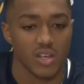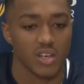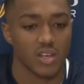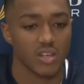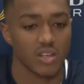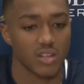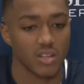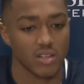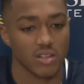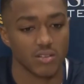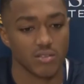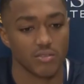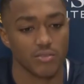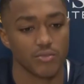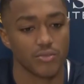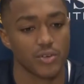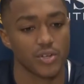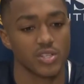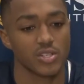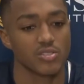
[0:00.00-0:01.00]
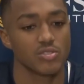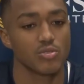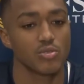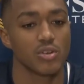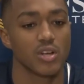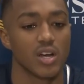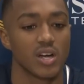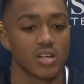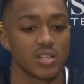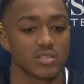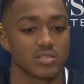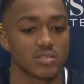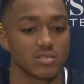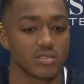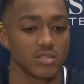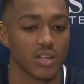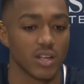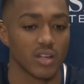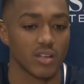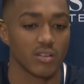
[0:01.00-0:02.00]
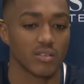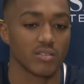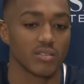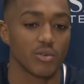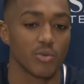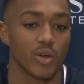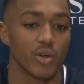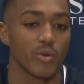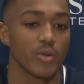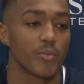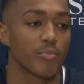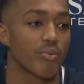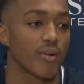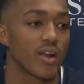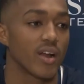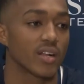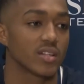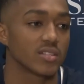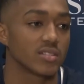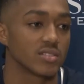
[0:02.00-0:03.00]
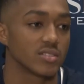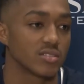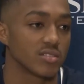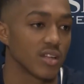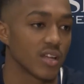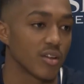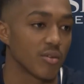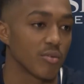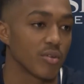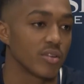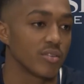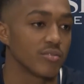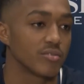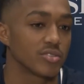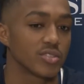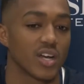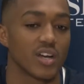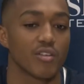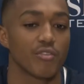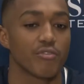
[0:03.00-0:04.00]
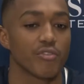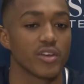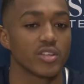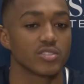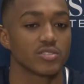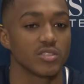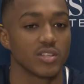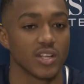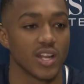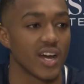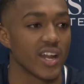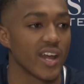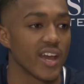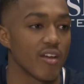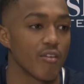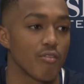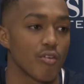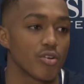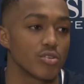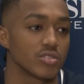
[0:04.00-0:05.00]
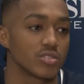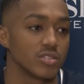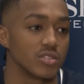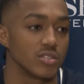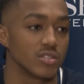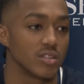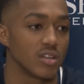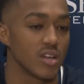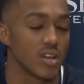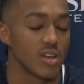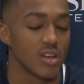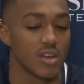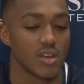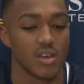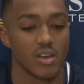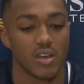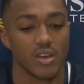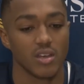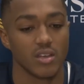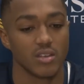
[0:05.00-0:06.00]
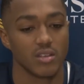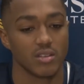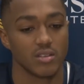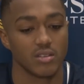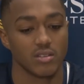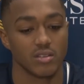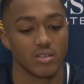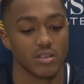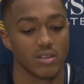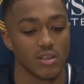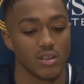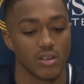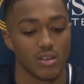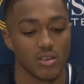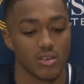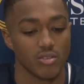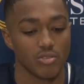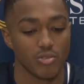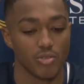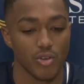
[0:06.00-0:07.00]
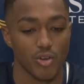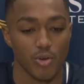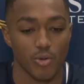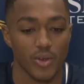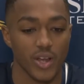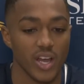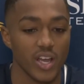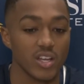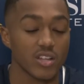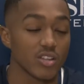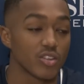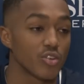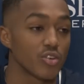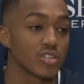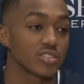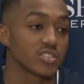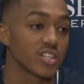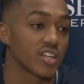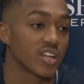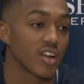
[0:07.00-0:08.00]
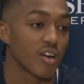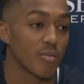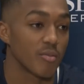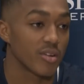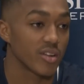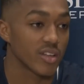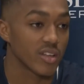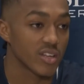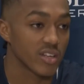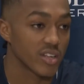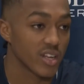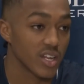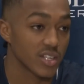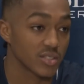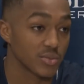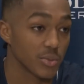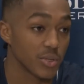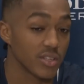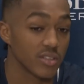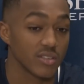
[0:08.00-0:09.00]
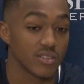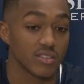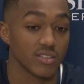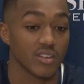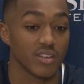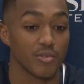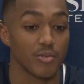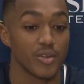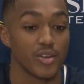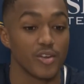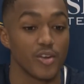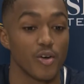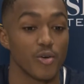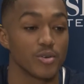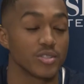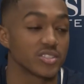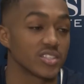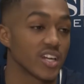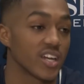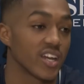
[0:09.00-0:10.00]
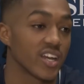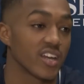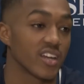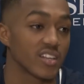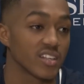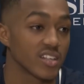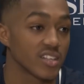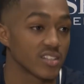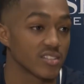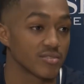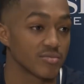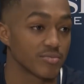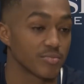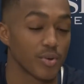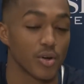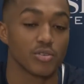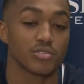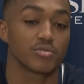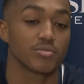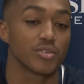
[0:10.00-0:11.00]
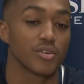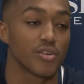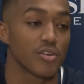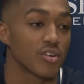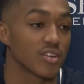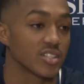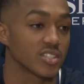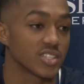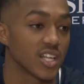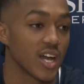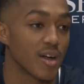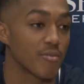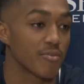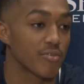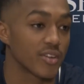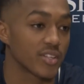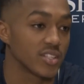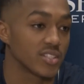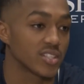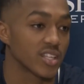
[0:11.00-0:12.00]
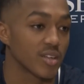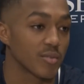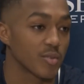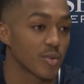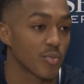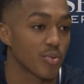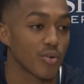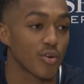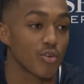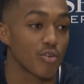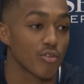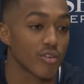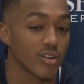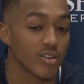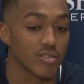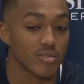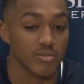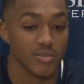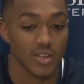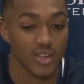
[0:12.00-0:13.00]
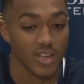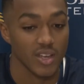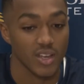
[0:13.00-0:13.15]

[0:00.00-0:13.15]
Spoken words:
And for these new guys, like, the way we practice, like, we try to face a lot of adversity. And, you know, we got Illinois State coming in here next week, and we know it's at hand. They're supposed to be called the top 50 team in the program.